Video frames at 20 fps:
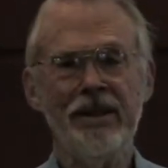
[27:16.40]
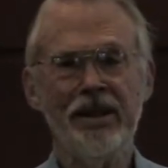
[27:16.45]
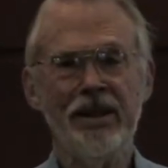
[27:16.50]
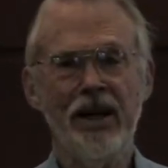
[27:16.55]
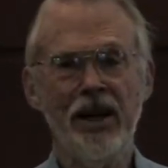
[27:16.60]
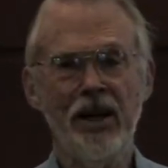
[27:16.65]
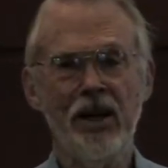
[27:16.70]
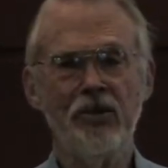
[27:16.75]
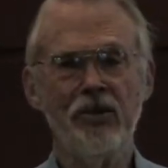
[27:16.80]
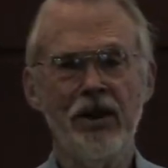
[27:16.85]

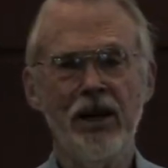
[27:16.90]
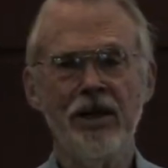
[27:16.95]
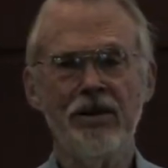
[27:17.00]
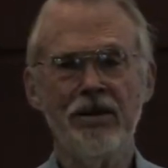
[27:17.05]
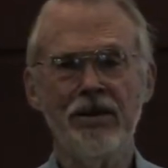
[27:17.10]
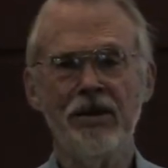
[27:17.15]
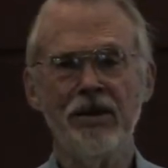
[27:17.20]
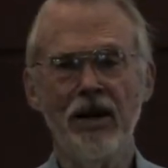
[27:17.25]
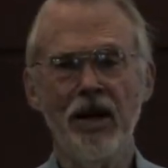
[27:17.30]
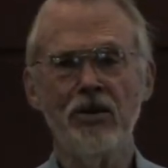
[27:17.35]

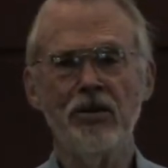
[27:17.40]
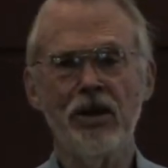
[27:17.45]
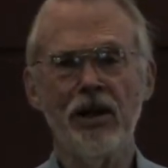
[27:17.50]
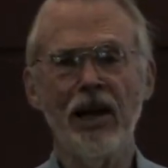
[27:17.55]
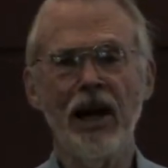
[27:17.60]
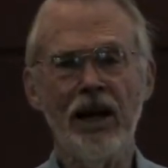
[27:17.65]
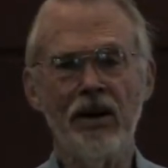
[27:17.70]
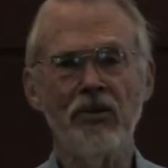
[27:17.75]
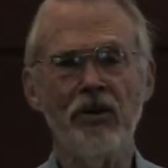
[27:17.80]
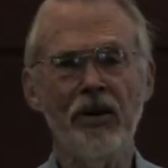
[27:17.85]
it's a
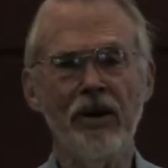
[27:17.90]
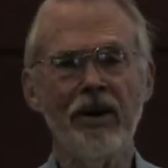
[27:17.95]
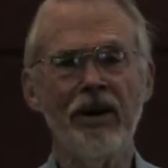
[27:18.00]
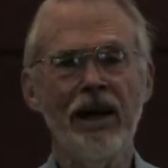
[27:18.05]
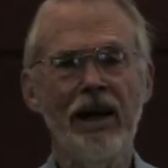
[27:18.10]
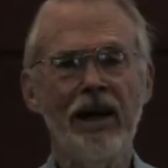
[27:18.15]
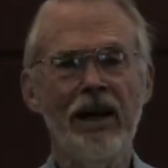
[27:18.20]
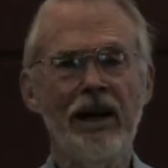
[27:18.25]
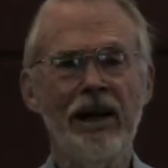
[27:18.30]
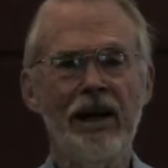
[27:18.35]
lesson.
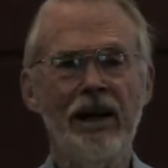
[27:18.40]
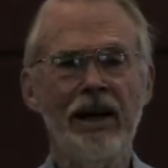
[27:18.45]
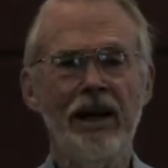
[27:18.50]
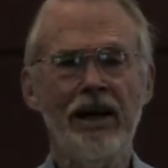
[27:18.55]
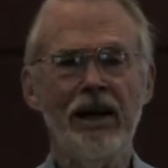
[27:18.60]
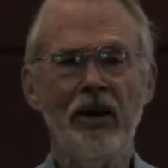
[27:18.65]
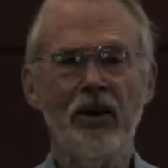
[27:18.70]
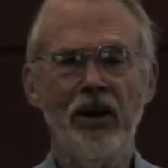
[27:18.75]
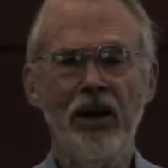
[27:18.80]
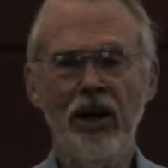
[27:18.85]

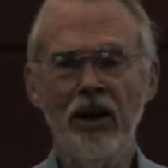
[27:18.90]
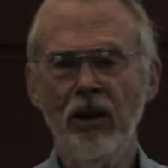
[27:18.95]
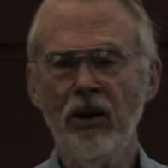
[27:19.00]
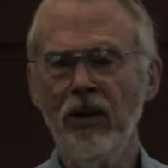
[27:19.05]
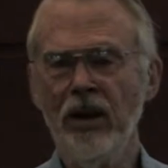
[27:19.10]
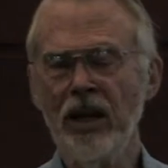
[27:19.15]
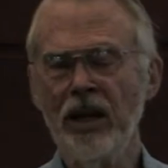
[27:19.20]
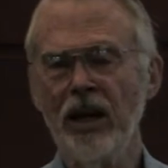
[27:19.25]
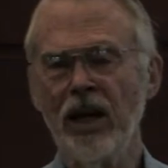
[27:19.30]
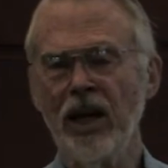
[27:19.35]
The other
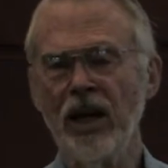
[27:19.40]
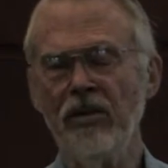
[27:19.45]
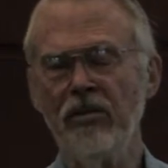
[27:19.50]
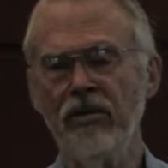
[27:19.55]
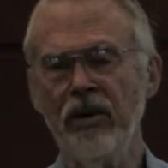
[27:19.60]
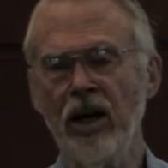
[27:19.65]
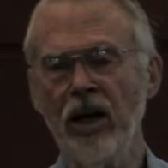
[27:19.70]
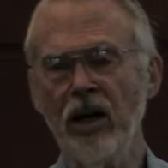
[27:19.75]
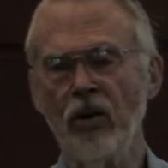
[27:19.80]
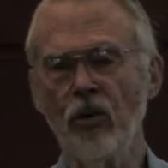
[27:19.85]
thing that I
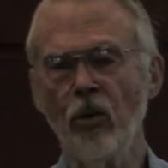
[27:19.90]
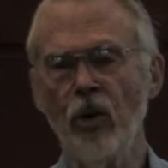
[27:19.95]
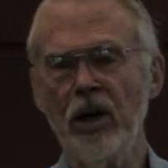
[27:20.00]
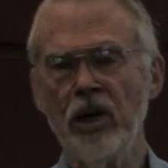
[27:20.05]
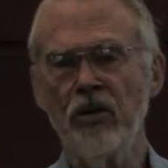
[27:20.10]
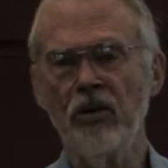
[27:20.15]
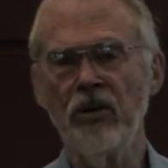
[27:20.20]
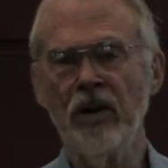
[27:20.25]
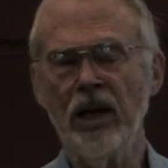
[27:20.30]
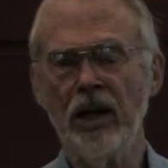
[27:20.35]
found was
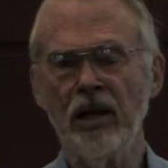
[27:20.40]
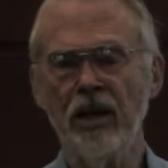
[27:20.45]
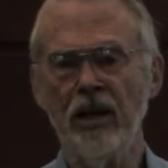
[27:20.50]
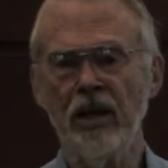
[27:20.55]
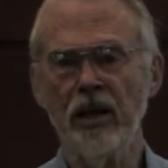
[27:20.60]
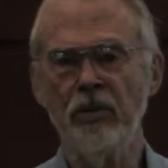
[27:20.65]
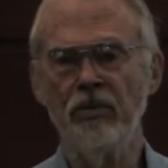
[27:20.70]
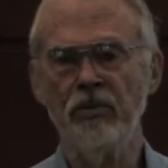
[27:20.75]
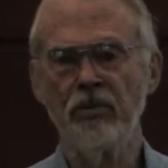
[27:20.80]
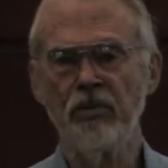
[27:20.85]

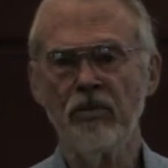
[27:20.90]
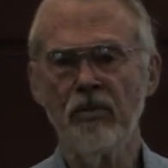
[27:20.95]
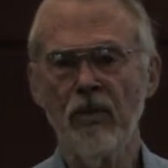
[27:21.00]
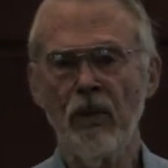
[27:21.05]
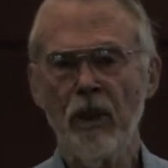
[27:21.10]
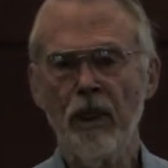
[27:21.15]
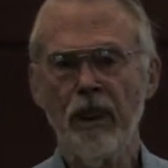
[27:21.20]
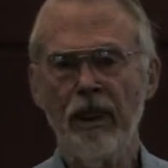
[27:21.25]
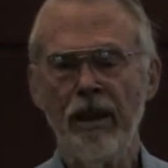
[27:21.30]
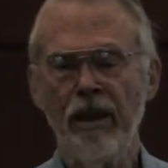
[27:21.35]
that
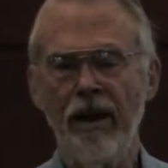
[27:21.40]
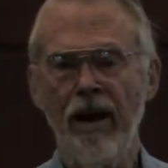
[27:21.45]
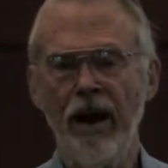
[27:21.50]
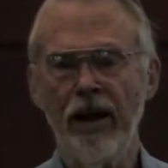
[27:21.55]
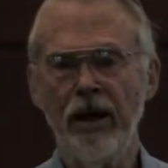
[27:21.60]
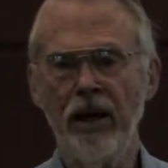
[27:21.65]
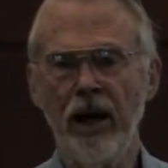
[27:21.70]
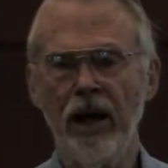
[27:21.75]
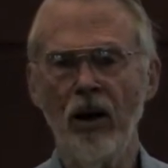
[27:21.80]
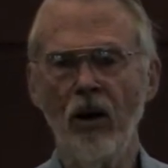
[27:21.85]
I
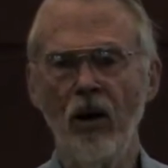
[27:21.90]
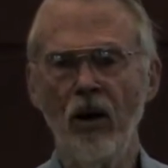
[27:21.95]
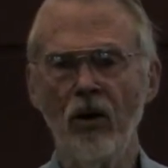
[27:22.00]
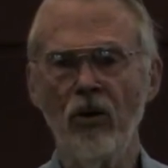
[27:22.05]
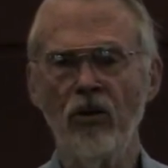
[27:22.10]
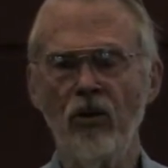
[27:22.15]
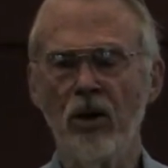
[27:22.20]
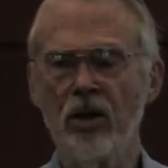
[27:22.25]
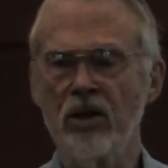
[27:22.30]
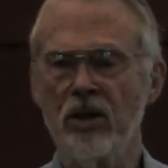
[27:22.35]
got all
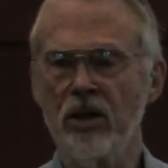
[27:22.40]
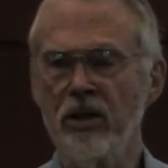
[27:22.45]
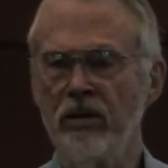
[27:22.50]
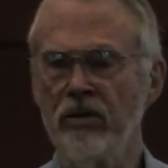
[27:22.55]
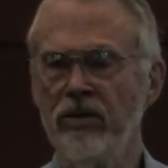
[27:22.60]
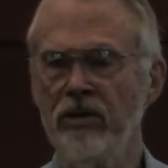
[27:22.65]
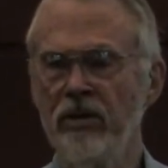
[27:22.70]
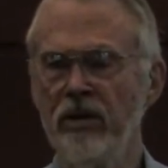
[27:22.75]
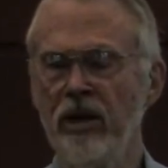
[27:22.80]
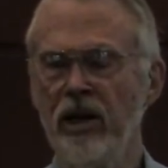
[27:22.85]
sorts of
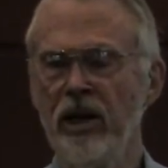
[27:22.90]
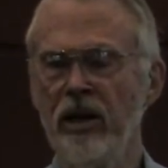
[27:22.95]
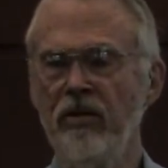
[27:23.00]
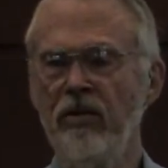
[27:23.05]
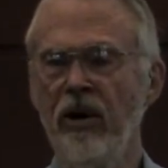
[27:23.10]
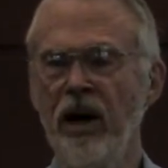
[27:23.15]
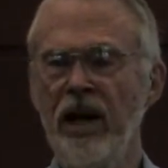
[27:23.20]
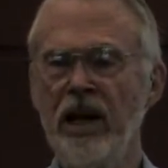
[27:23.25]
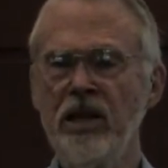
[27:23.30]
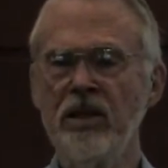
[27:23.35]

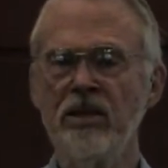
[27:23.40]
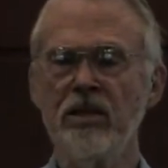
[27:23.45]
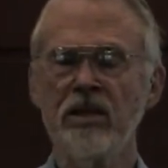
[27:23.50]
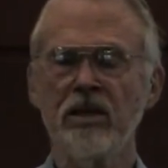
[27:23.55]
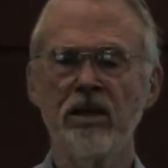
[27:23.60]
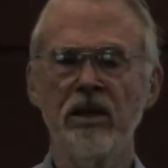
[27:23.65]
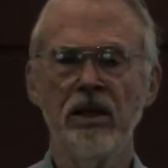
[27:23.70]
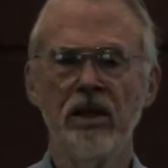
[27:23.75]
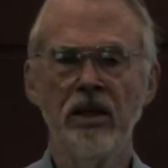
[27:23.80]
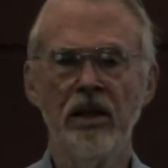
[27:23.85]
advice
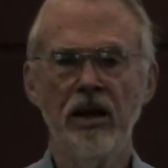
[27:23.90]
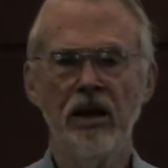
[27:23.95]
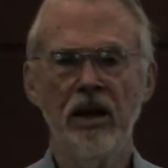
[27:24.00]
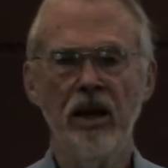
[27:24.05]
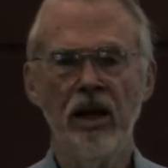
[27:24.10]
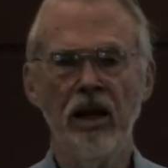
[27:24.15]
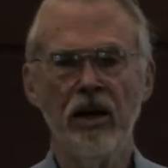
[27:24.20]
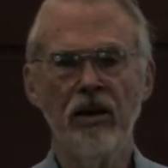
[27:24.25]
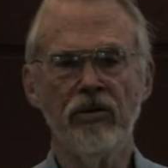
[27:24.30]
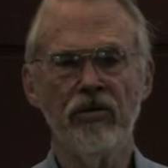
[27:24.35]

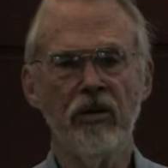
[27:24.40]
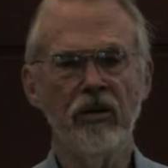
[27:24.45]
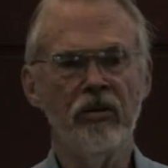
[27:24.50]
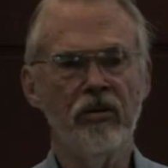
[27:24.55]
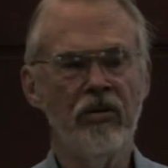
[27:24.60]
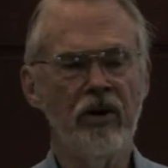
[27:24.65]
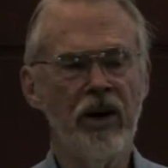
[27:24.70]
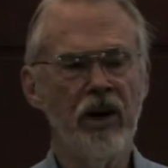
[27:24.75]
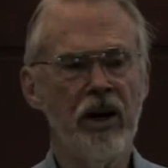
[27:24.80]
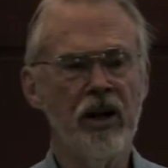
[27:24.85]
from
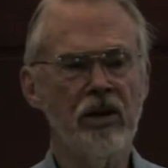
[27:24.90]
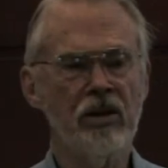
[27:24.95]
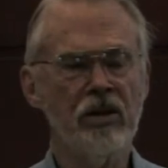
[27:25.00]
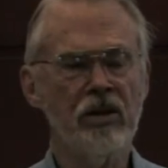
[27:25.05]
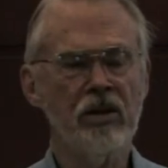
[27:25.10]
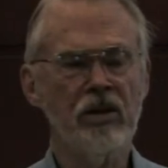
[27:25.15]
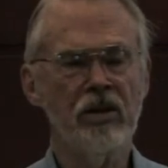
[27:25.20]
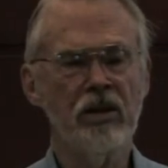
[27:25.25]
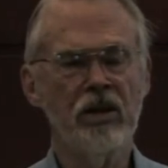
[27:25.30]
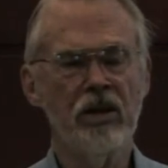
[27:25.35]
various
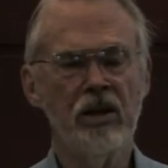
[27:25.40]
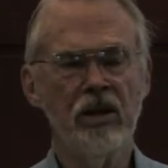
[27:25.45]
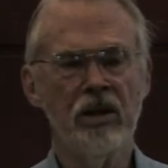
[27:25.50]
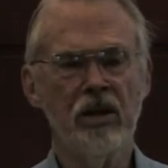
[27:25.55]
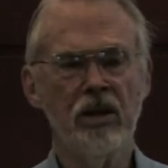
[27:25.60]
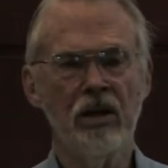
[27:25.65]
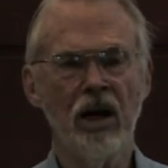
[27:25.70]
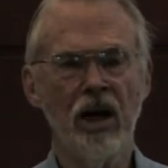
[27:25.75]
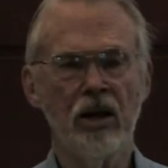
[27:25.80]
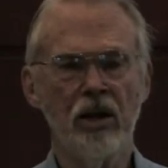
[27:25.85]

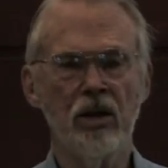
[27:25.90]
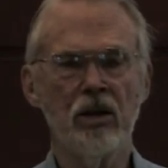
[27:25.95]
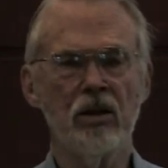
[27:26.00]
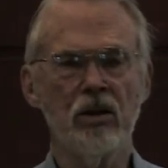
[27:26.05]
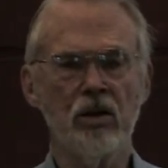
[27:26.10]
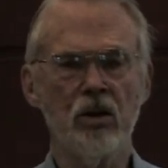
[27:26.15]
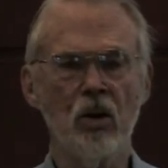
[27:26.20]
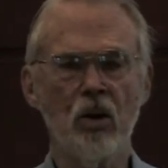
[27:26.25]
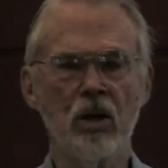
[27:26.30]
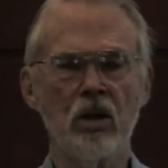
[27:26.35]
other
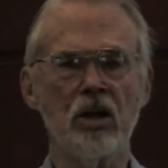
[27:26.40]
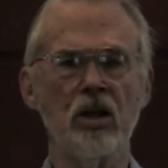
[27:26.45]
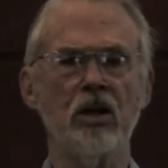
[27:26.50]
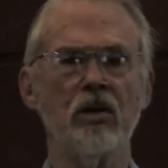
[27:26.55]
sources.